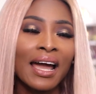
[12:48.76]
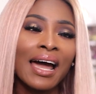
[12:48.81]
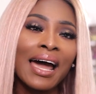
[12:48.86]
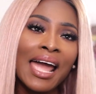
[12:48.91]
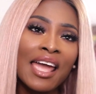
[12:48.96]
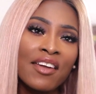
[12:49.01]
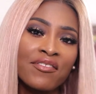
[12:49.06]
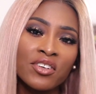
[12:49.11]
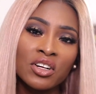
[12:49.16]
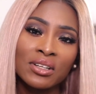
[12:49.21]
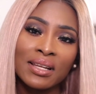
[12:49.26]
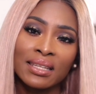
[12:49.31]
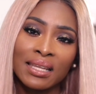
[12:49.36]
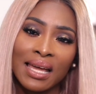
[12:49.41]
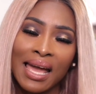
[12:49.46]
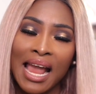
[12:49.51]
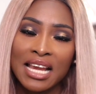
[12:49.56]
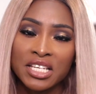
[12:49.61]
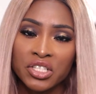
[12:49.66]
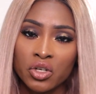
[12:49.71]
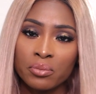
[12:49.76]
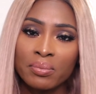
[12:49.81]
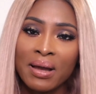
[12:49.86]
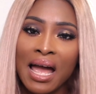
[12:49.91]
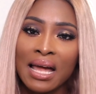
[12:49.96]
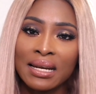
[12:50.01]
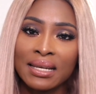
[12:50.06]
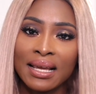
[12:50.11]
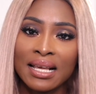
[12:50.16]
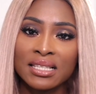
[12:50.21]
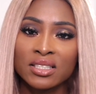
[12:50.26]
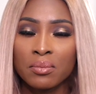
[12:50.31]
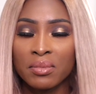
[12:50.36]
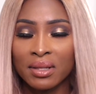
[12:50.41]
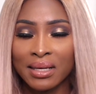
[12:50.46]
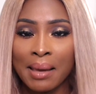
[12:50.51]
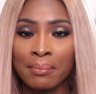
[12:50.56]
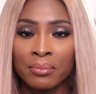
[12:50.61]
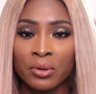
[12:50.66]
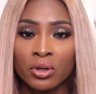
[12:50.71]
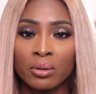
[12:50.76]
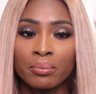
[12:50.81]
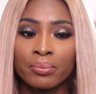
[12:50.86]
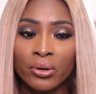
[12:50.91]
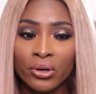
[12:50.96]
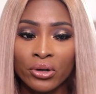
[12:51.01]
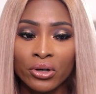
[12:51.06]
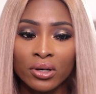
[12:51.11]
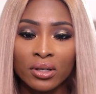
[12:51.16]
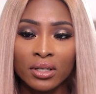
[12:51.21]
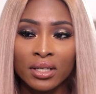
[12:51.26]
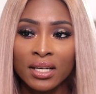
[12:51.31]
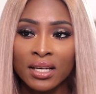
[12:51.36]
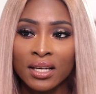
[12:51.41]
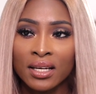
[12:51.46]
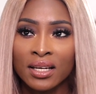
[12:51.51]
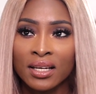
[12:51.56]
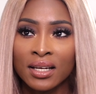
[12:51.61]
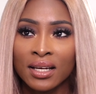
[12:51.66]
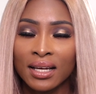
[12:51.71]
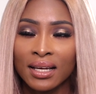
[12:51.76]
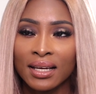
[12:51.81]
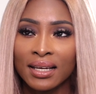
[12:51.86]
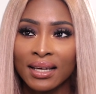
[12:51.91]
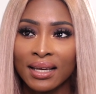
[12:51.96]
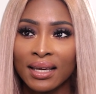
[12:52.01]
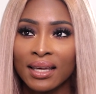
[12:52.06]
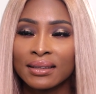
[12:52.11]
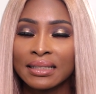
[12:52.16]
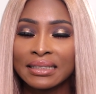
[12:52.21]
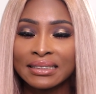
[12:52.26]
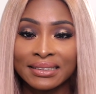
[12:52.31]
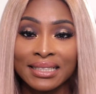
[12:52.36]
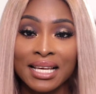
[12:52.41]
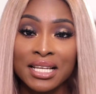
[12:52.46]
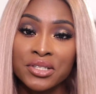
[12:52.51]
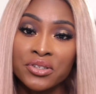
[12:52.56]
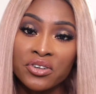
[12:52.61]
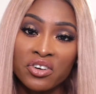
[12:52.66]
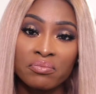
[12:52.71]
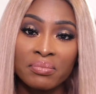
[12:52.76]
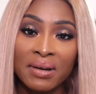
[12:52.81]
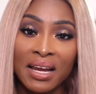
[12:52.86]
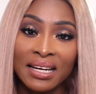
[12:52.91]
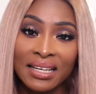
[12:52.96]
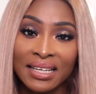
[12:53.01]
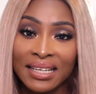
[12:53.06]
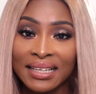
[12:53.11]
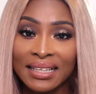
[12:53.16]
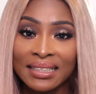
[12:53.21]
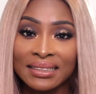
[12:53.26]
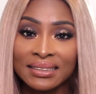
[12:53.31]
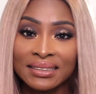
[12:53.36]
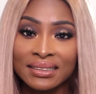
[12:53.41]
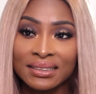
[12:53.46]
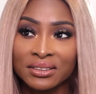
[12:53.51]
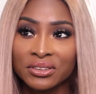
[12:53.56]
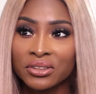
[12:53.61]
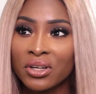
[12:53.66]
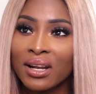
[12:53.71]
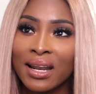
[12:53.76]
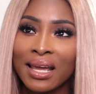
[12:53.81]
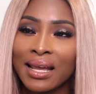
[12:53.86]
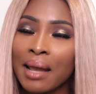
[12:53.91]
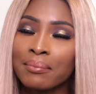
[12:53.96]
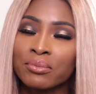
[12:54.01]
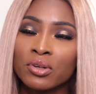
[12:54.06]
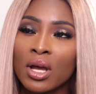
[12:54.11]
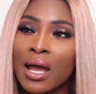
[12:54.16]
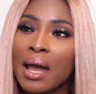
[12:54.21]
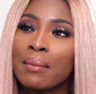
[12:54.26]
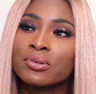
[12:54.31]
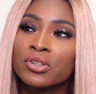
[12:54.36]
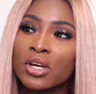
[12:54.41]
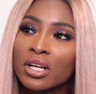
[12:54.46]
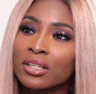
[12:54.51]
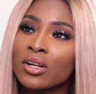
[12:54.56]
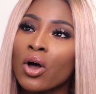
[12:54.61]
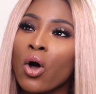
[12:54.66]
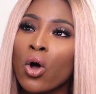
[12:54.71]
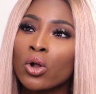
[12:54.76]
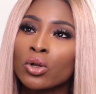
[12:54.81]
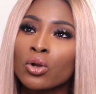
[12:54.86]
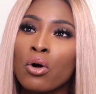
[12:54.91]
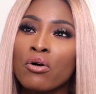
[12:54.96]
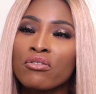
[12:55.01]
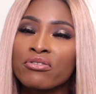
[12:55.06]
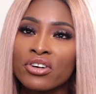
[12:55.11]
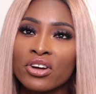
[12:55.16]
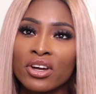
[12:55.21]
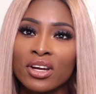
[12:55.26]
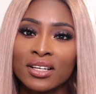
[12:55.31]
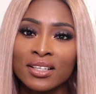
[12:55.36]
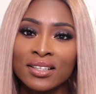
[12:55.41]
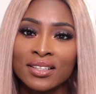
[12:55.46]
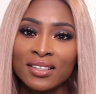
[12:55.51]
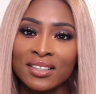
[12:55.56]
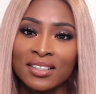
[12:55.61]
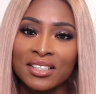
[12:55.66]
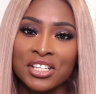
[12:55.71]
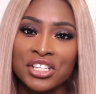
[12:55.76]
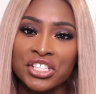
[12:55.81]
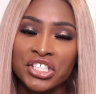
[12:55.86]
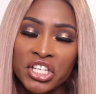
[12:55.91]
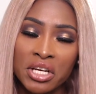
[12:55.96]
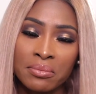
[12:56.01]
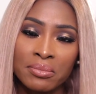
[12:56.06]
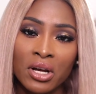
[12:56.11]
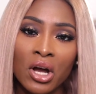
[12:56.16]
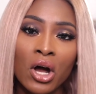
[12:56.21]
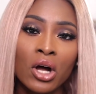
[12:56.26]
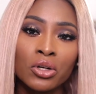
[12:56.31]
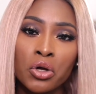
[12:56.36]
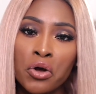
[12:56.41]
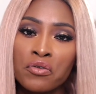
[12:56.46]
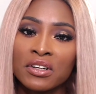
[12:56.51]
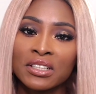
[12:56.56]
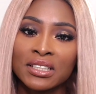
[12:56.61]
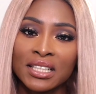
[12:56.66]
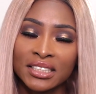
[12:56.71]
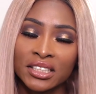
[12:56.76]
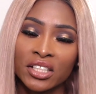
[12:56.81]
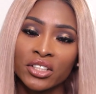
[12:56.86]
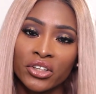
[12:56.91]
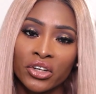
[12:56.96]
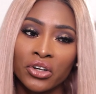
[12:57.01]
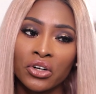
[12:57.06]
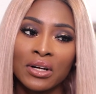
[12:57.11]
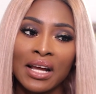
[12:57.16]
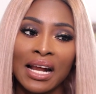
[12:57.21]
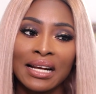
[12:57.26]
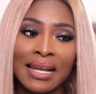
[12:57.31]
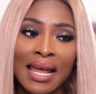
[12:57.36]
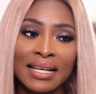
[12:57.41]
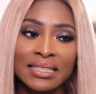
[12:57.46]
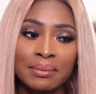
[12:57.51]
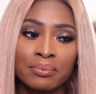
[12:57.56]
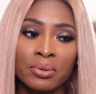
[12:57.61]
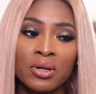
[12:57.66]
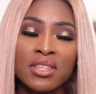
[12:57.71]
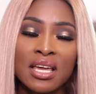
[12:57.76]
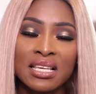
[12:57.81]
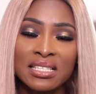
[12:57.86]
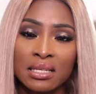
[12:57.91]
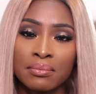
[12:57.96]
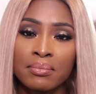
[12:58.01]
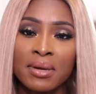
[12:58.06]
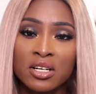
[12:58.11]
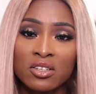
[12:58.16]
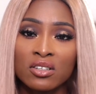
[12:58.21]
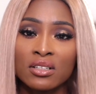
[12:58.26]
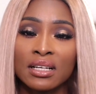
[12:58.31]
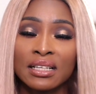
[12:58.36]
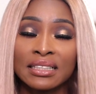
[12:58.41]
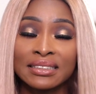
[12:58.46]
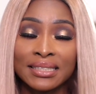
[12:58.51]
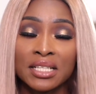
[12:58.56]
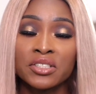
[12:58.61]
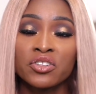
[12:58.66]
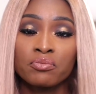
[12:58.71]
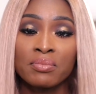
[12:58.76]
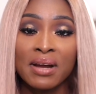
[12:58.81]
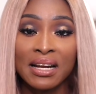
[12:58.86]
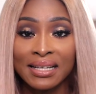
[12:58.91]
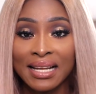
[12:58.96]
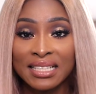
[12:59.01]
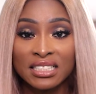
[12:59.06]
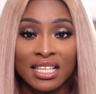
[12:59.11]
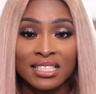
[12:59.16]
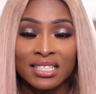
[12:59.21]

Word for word: I feel like the eyeshadow palette is something I'm gonna put in the center of my lids. Not like I'm not I'm not an all over shimmer, all over glitter girl. I like to put things in the middle, in the center of my lids.